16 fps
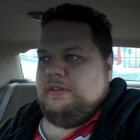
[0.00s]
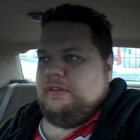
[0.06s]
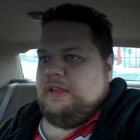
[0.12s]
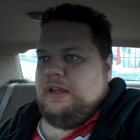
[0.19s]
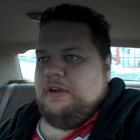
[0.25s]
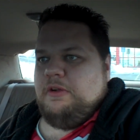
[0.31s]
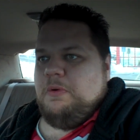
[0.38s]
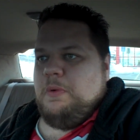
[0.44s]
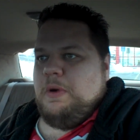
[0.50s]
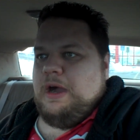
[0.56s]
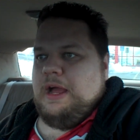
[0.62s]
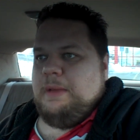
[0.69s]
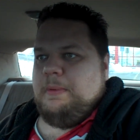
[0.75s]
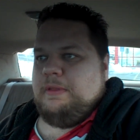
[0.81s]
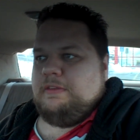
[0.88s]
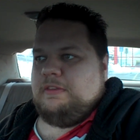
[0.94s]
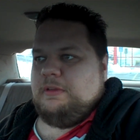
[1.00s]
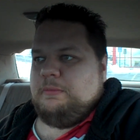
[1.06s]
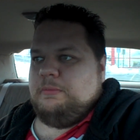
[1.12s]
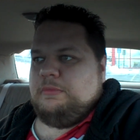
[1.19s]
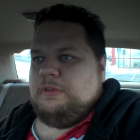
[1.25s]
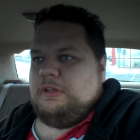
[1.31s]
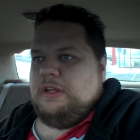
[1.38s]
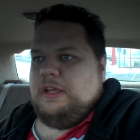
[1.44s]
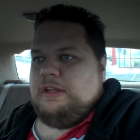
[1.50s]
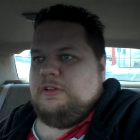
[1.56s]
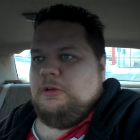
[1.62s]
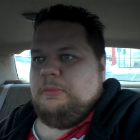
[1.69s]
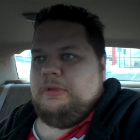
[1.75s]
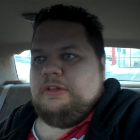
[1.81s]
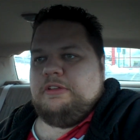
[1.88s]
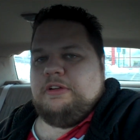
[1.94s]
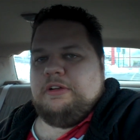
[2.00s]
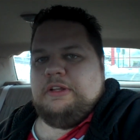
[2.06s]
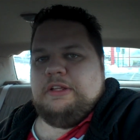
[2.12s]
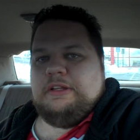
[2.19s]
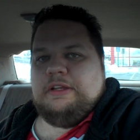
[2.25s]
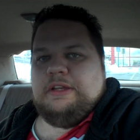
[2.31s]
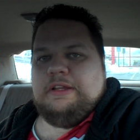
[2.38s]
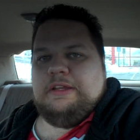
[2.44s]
I don't know why, but someone today told me to turn in, and I